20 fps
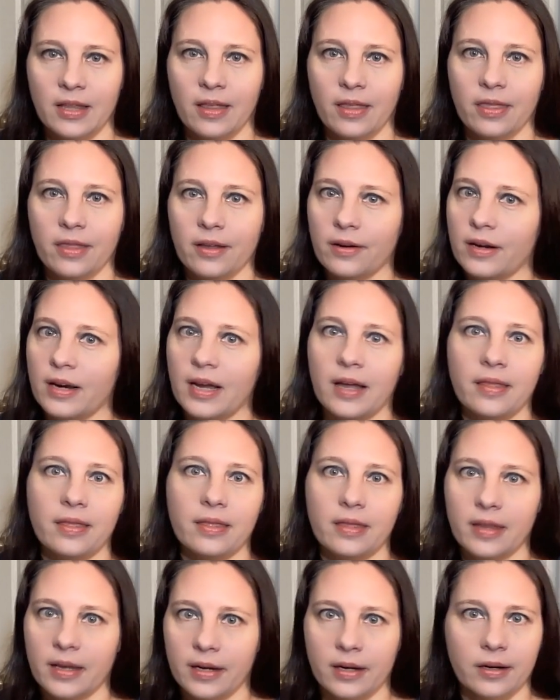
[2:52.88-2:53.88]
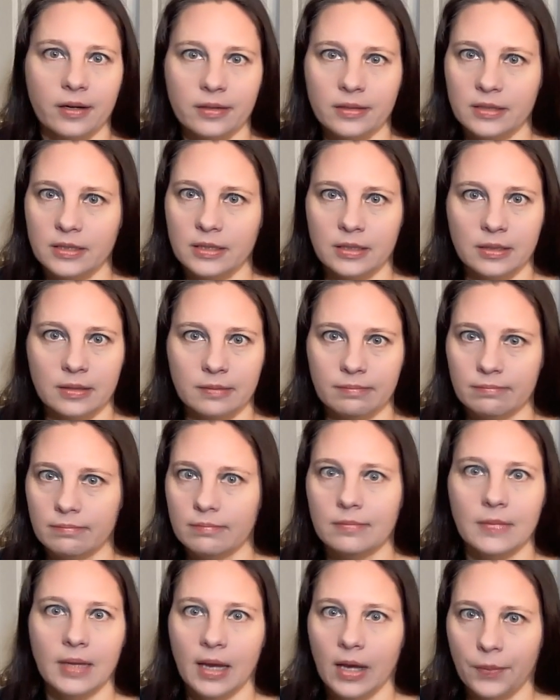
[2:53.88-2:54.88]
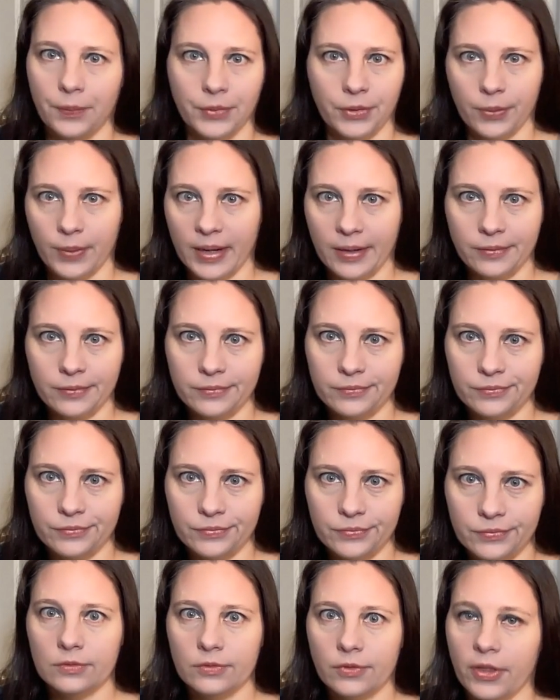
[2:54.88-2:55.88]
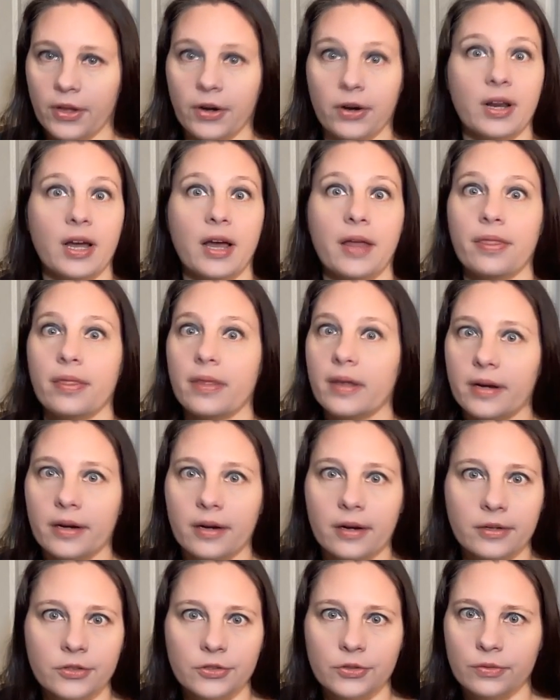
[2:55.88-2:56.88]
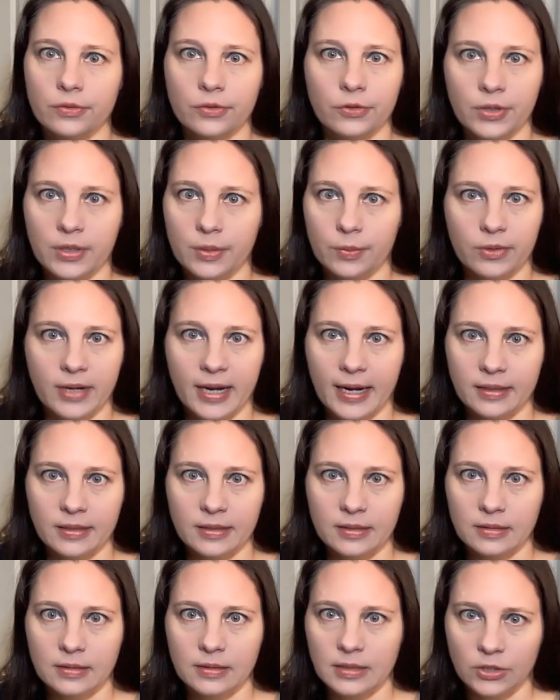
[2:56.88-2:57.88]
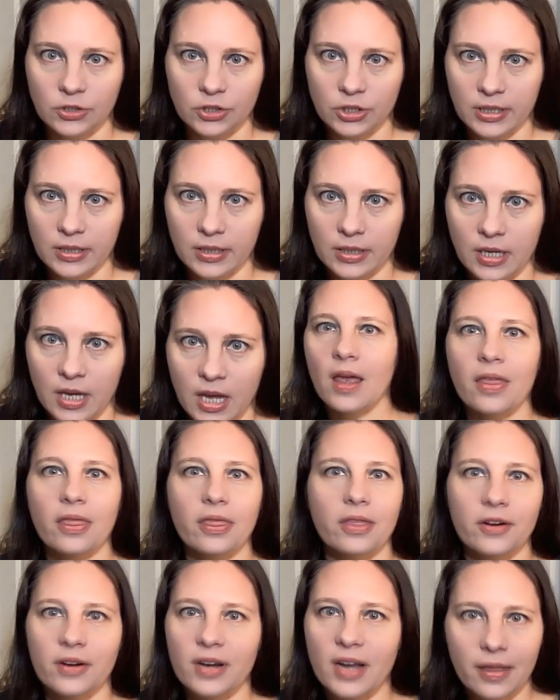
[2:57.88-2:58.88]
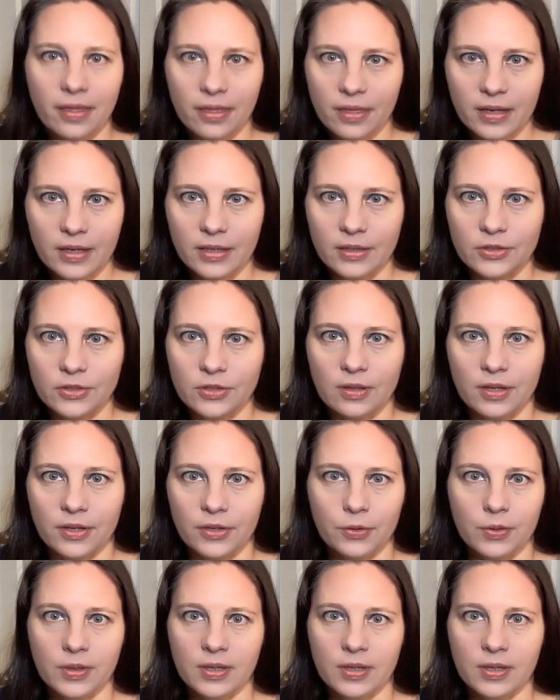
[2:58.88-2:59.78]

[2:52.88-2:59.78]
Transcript: They're not there to help you out. They're not there so you can practice teaching. They're not there so that you